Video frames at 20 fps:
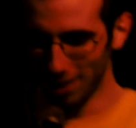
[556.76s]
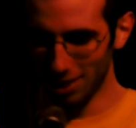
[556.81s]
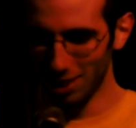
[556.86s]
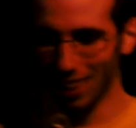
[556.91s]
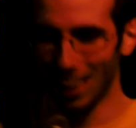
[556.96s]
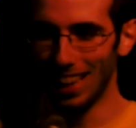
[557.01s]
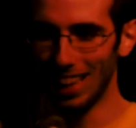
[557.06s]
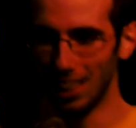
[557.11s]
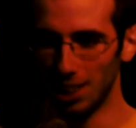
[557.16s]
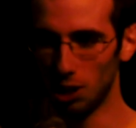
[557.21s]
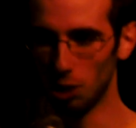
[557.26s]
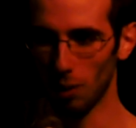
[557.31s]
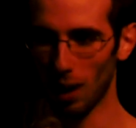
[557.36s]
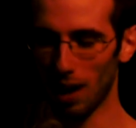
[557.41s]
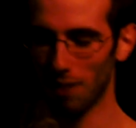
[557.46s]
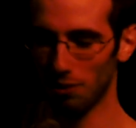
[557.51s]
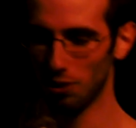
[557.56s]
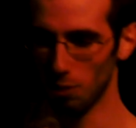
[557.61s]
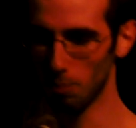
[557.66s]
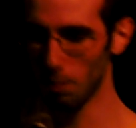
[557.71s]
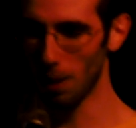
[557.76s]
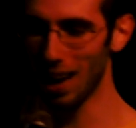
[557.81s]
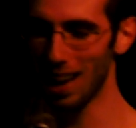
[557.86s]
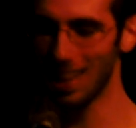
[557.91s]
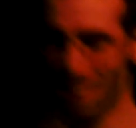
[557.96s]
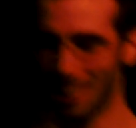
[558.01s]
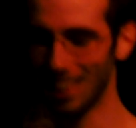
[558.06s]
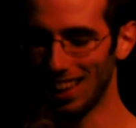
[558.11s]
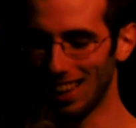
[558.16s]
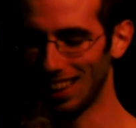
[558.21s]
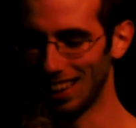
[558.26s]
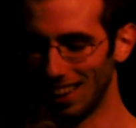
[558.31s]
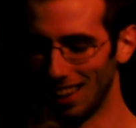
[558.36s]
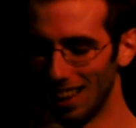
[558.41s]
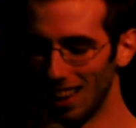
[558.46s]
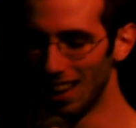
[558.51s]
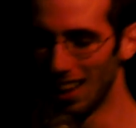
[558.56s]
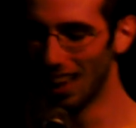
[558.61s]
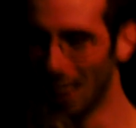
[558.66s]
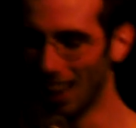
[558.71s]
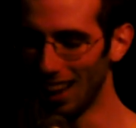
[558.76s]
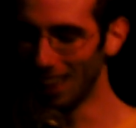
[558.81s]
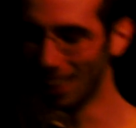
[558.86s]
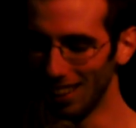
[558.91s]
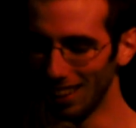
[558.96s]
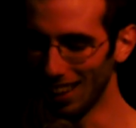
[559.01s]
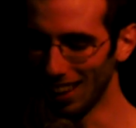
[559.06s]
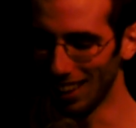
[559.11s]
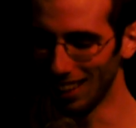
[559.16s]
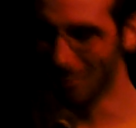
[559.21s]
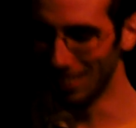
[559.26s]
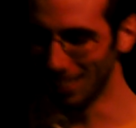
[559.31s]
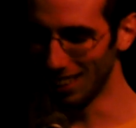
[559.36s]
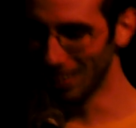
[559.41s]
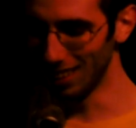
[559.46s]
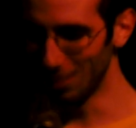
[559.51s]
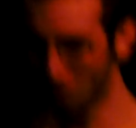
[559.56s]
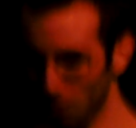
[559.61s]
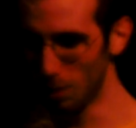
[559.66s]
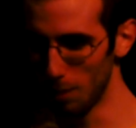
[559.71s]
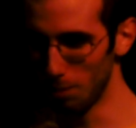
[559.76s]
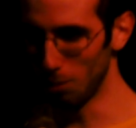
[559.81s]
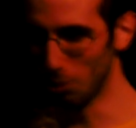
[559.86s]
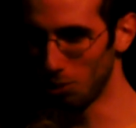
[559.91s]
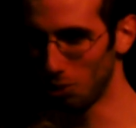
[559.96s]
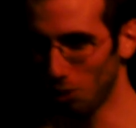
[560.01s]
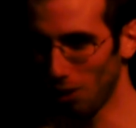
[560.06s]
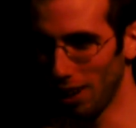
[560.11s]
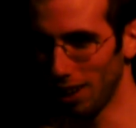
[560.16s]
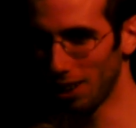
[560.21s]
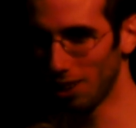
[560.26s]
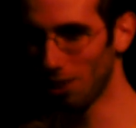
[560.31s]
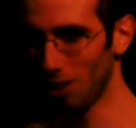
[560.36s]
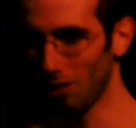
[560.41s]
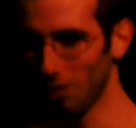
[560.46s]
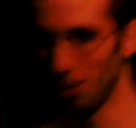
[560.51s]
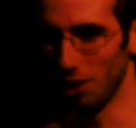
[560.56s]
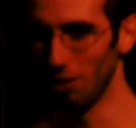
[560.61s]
of change you have to pay in. And people try and con